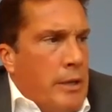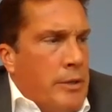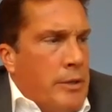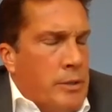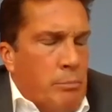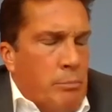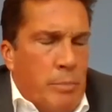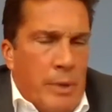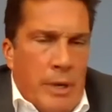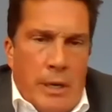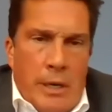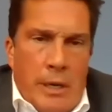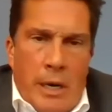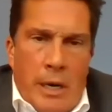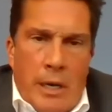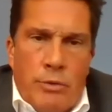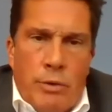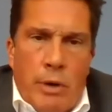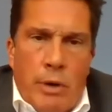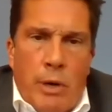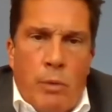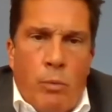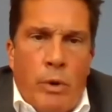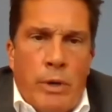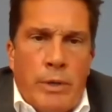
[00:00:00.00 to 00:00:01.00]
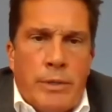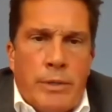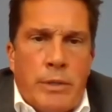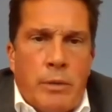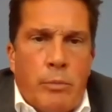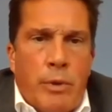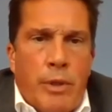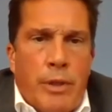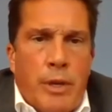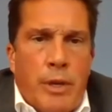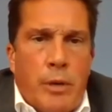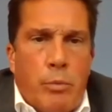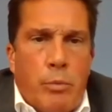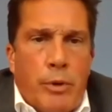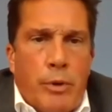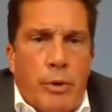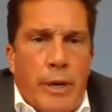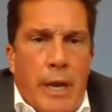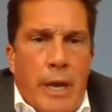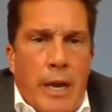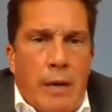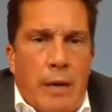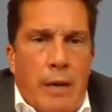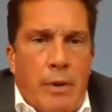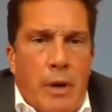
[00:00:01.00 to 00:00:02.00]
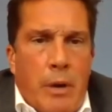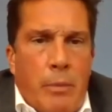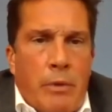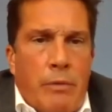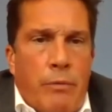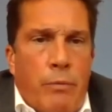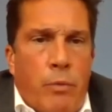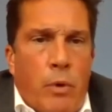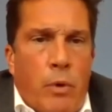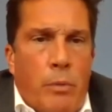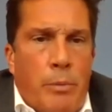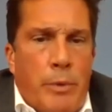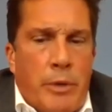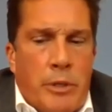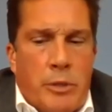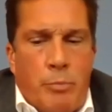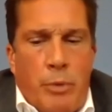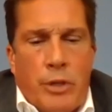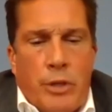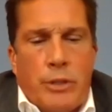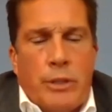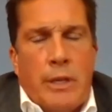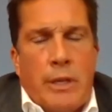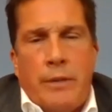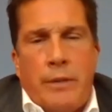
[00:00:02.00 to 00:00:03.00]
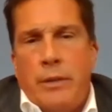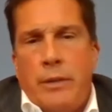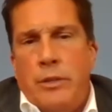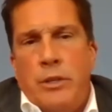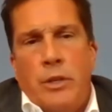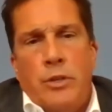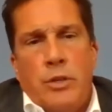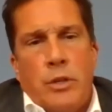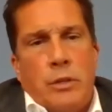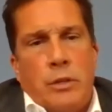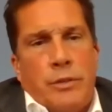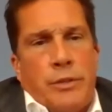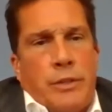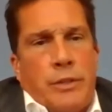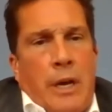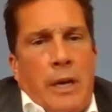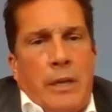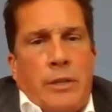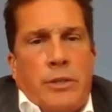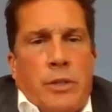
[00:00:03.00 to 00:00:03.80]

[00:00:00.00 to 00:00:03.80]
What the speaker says: some big contract wins that we think we're going to have coming forward, especially on the digital side.